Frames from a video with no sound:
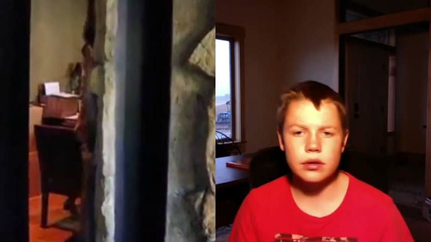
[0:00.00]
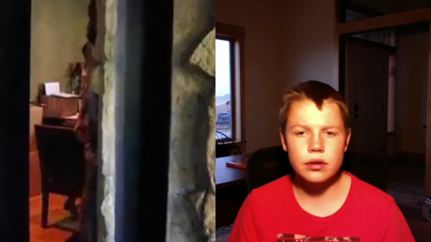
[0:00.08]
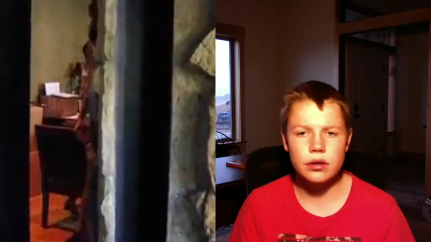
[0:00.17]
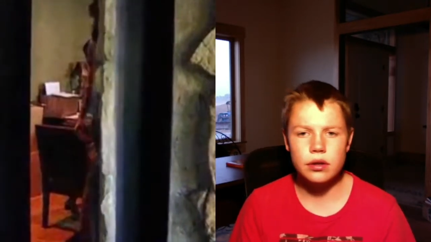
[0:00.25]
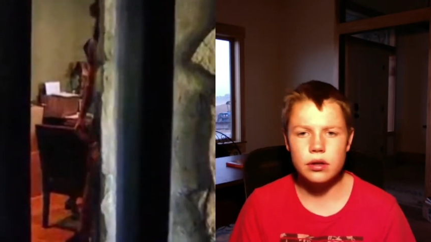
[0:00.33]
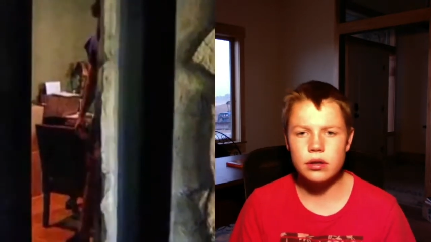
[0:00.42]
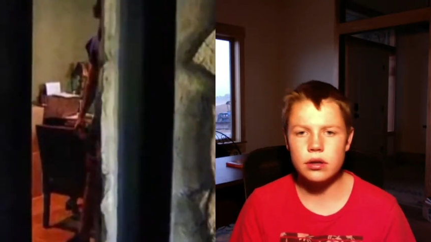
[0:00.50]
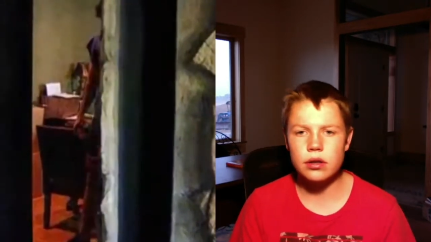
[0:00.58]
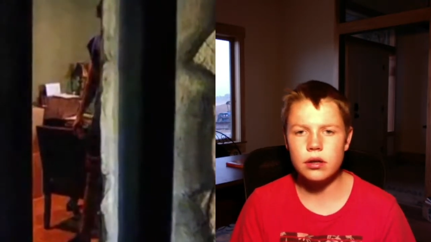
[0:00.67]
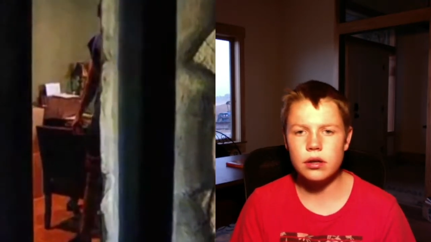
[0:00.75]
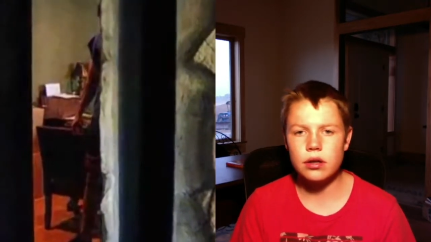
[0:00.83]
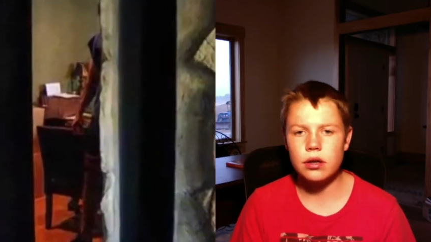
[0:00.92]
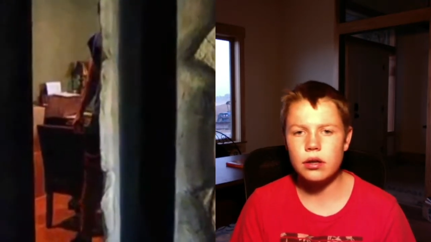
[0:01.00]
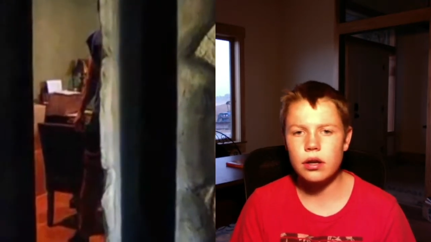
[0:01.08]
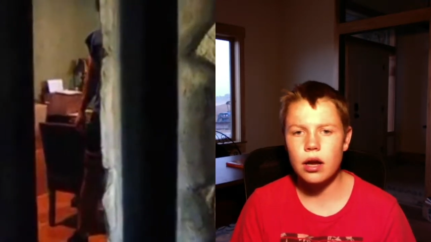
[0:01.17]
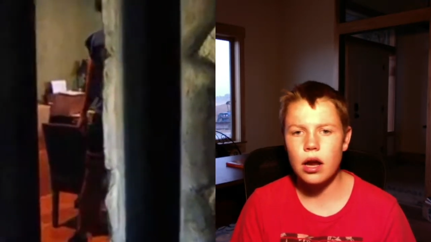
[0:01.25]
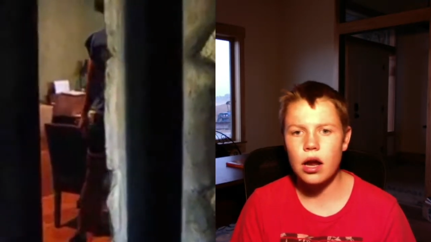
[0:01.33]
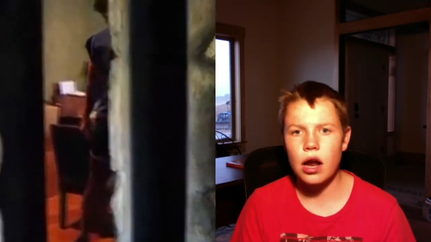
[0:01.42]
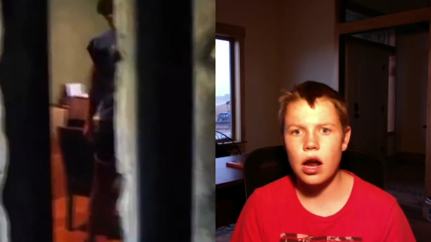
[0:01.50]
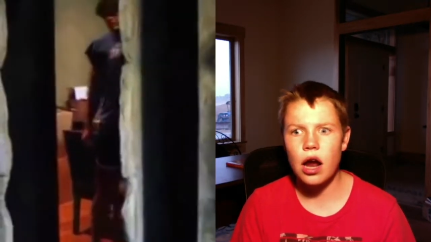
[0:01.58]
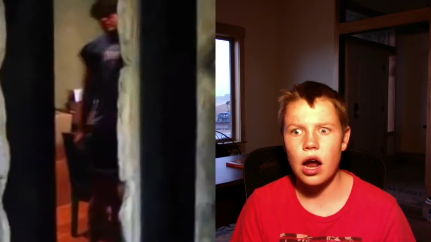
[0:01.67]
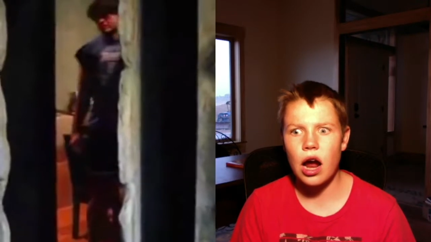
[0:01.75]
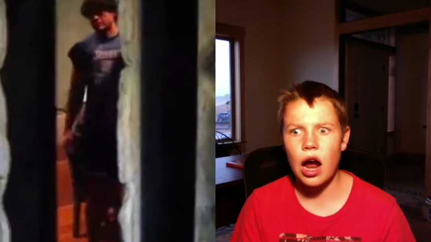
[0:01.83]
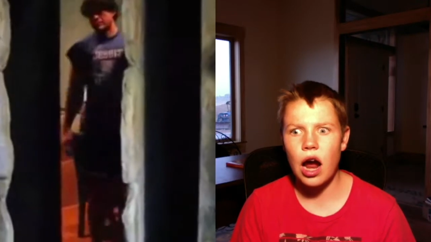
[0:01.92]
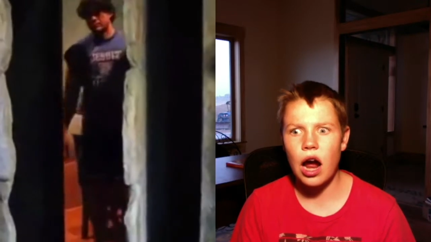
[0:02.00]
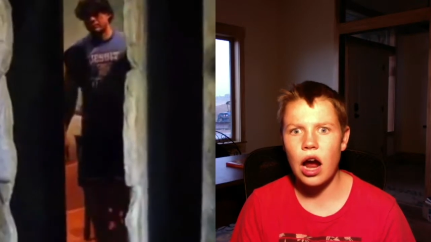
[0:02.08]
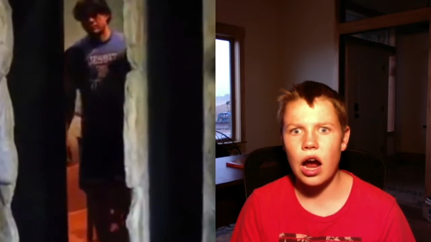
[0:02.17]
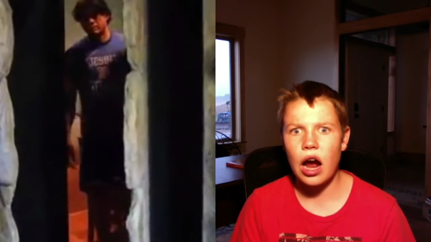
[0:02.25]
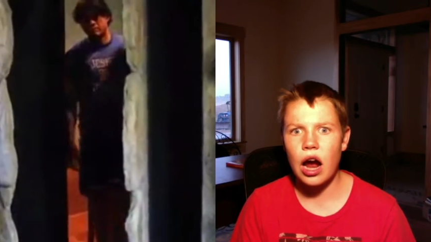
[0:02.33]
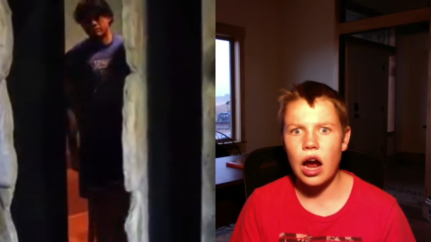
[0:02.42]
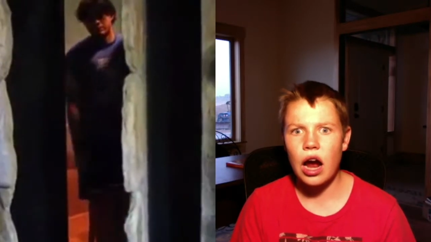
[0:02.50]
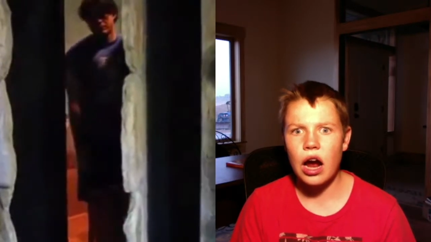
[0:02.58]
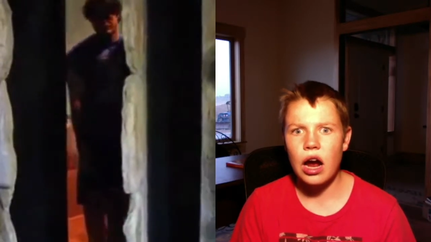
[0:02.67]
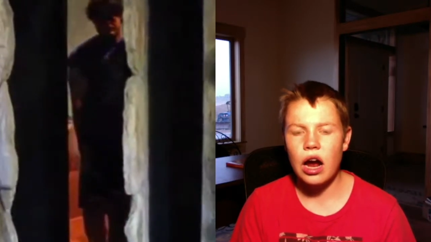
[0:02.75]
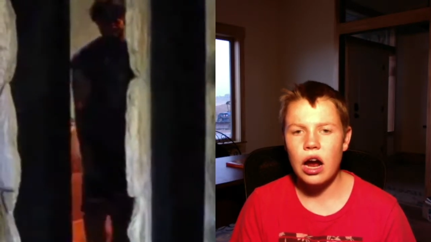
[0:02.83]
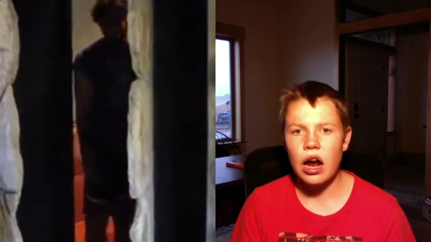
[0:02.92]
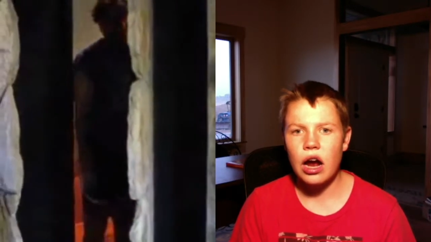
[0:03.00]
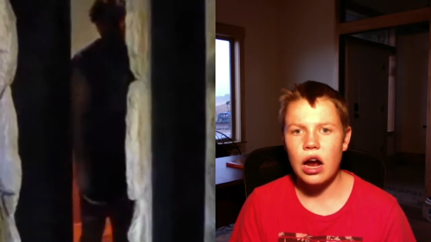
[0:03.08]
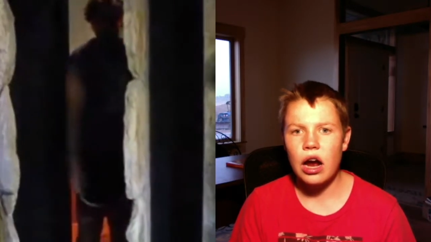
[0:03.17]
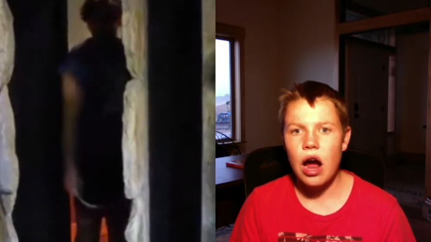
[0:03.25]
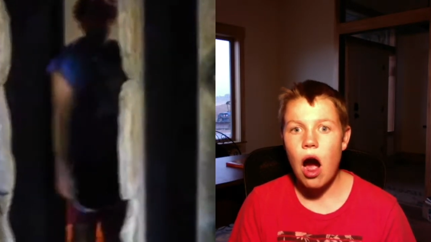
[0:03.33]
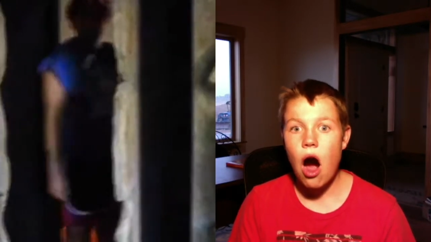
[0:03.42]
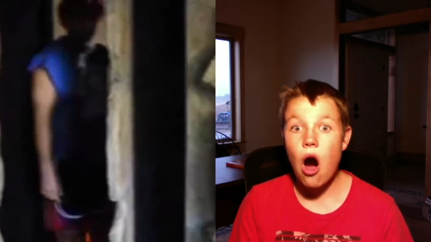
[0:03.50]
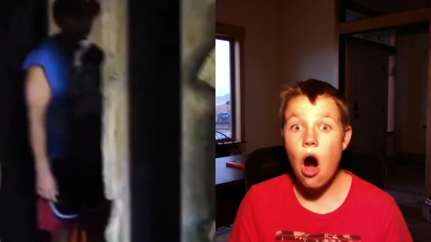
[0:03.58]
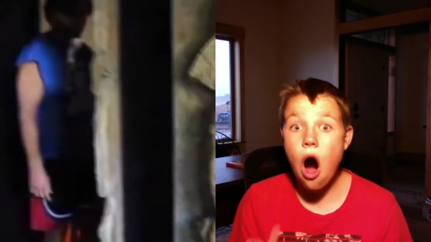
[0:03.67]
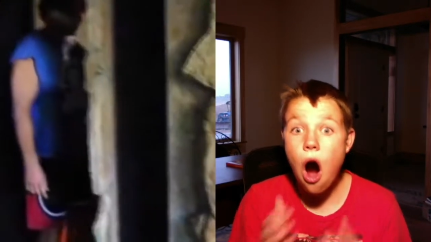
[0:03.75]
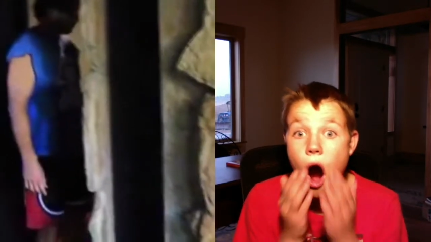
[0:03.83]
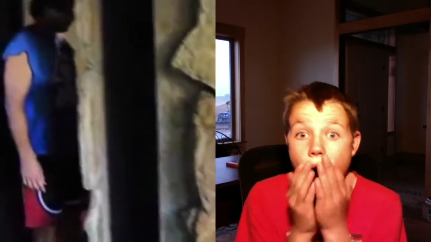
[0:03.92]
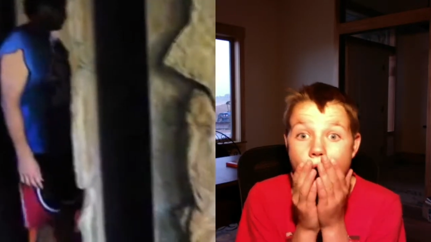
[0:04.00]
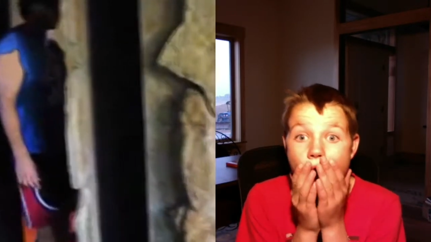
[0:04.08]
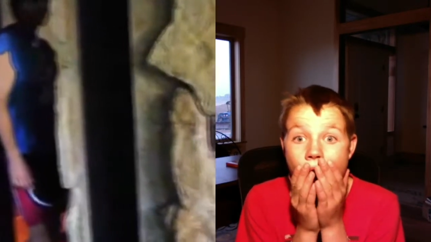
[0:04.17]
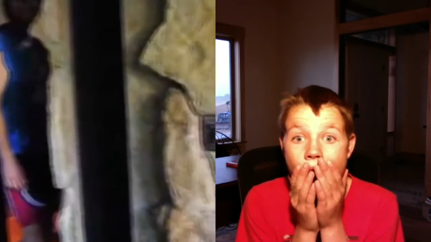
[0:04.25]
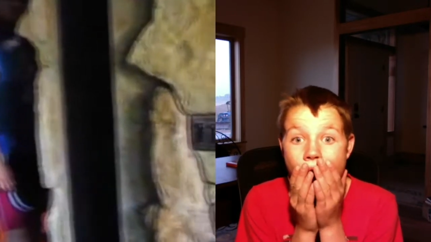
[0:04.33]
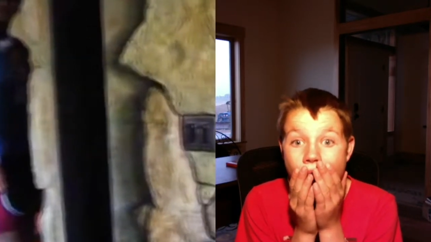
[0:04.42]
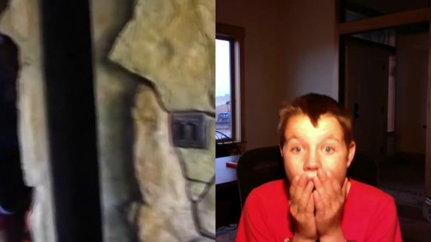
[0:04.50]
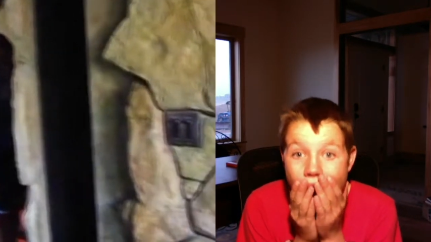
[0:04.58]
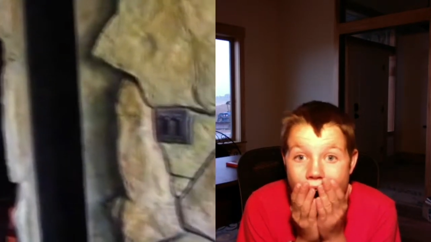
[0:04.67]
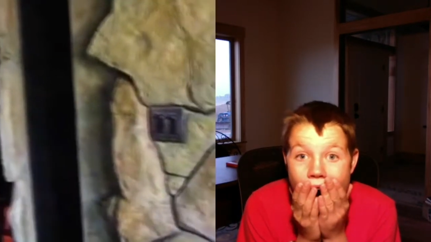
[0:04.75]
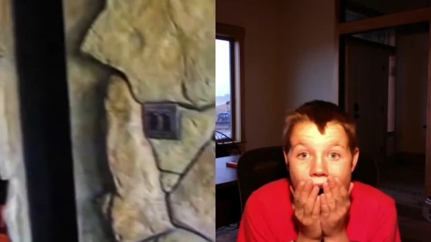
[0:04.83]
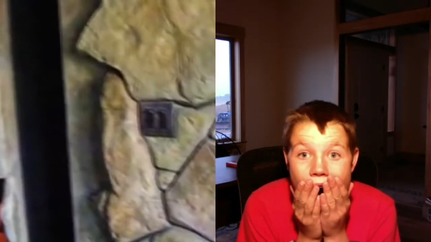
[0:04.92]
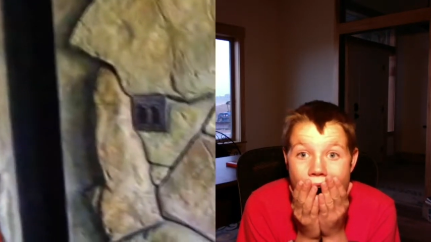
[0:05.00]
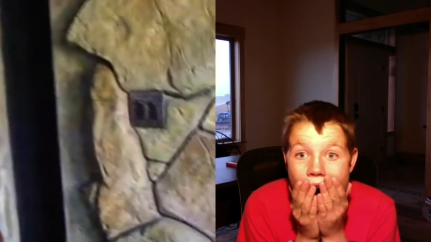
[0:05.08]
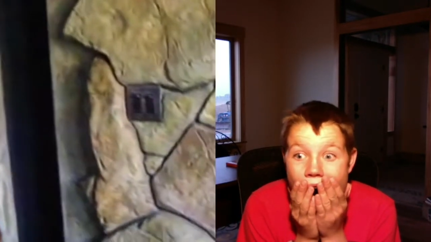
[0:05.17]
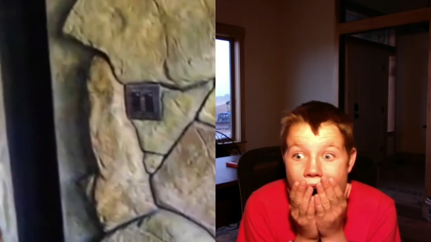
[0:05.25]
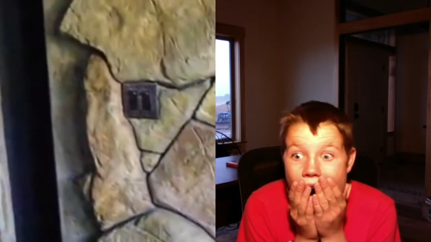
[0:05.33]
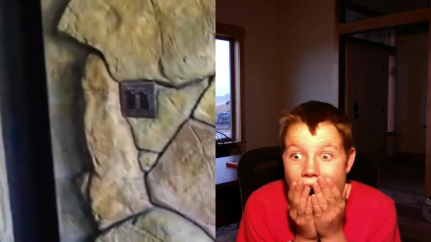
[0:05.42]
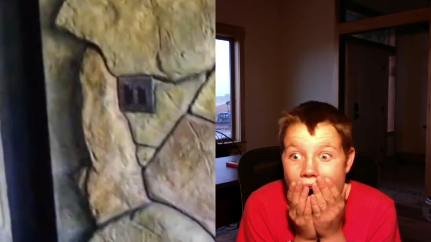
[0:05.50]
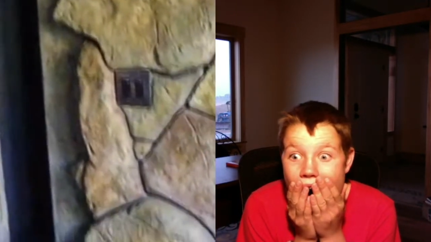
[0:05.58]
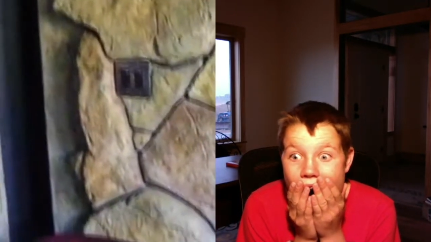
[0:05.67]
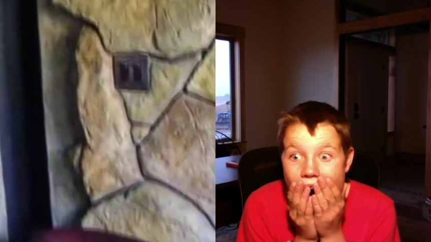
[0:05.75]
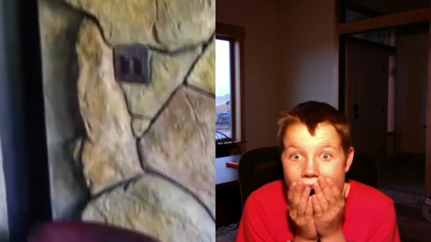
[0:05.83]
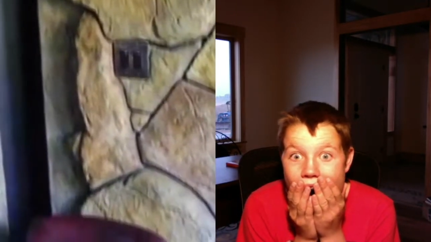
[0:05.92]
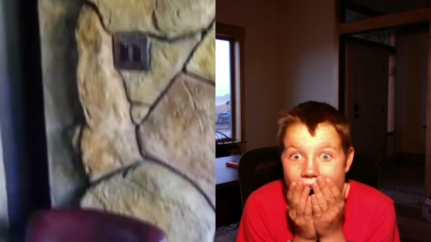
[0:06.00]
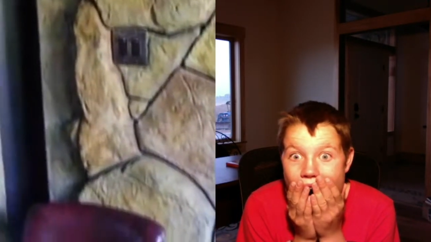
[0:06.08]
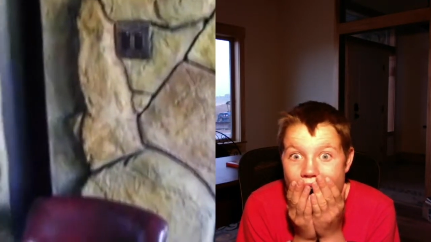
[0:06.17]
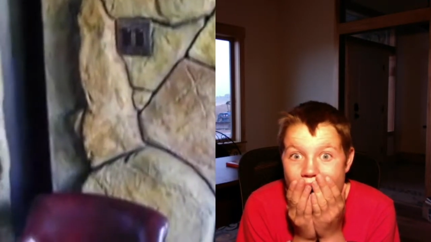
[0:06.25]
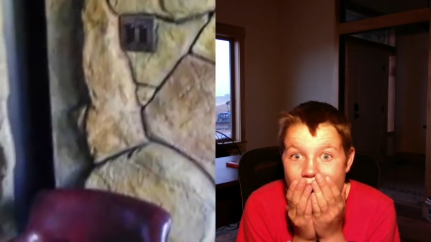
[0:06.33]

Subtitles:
(silence)